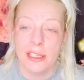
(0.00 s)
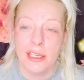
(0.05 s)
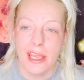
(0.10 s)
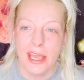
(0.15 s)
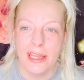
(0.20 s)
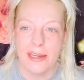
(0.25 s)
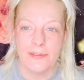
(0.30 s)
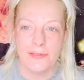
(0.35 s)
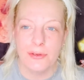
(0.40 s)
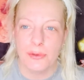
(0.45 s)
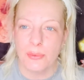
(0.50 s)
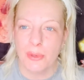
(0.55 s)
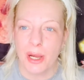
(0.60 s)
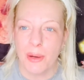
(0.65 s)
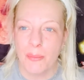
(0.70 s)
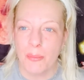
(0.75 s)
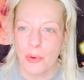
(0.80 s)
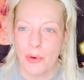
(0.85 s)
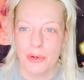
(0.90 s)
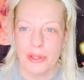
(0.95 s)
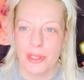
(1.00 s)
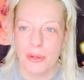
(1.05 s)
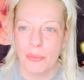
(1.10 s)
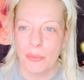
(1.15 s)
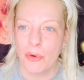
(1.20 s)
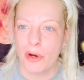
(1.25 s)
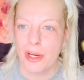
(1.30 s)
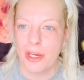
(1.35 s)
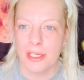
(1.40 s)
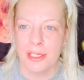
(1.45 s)
And if you want more than
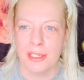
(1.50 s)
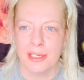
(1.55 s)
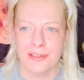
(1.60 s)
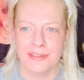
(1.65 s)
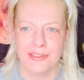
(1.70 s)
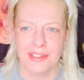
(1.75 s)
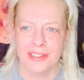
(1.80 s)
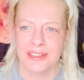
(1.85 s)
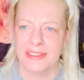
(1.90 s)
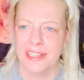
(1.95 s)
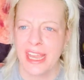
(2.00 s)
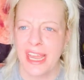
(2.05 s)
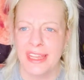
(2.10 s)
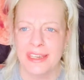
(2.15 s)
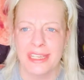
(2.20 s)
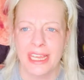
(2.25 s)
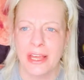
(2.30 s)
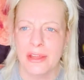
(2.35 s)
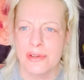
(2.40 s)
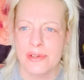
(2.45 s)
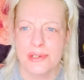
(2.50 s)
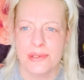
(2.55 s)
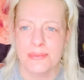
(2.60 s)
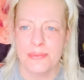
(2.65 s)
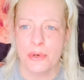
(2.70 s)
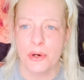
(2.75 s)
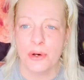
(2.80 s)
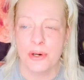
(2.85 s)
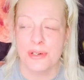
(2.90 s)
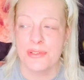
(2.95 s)
one, it's like $10
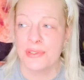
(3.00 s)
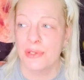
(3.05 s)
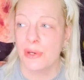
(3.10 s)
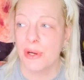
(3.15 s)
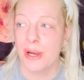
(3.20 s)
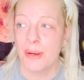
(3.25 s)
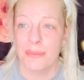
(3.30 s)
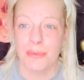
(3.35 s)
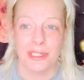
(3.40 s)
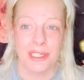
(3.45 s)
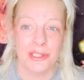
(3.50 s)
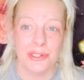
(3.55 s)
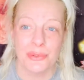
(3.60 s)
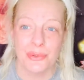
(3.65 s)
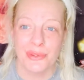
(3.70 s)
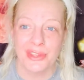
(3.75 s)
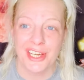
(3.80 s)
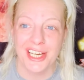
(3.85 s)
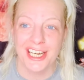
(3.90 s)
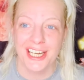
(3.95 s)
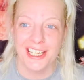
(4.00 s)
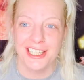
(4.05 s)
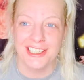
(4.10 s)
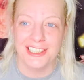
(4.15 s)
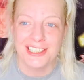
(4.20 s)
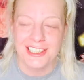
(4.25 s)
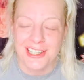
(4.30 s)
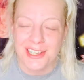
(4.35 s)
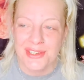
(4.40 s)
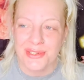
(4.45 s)
more, so I'm going to do that
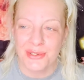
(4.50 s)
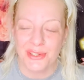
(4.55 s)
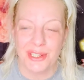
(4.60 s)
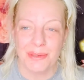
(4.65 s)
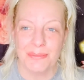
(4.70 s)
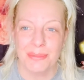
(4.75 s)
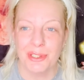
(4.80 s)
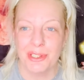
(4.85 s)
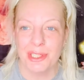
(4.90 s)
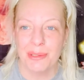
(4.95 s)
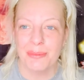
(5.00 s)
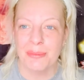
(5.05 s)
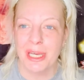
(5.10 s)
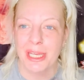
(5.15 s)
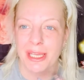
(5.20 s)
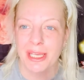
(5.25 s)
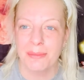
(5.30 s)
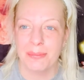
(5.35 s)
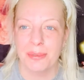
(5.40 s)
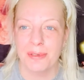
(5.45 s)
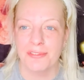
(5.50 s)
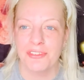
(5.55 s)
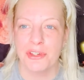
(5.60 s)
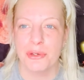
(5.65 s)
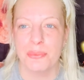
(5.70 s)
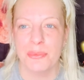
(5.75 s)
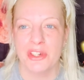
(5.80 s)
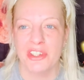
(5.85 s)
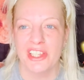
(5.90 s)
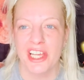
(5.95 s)
so I can build up my
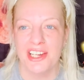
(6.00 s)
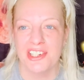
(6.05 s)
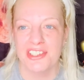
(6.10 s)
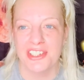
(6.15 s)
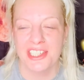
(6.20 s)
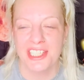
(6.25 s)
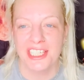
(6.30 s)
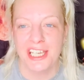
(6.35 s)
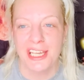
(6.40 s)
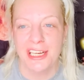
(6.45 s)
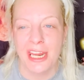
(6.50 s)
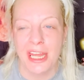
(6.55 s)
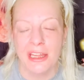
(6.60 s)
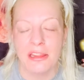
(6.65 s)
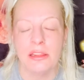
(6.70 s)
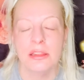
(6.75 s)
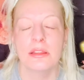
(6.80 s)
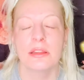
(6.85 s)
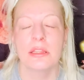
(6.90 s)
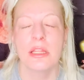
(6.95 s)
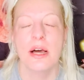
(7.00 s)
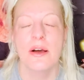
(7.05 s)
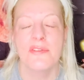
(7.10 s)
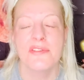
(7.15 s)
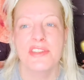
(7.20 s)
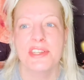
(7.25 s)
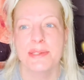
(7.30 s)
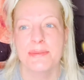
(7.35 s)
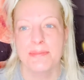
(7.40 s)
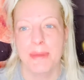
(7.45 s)
perfume collection again. I love
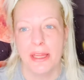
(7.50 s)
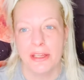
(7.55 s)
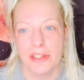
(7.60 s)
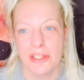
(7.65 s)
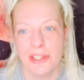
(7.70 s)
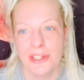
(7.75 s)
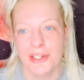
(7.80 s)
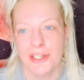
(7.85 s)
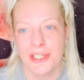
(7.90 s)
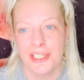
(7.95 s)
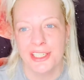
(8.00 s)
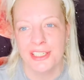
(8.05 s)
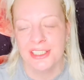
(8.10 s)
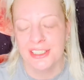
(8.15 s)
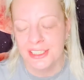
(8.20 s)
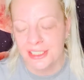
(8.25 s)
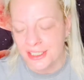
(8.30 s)
smelling good.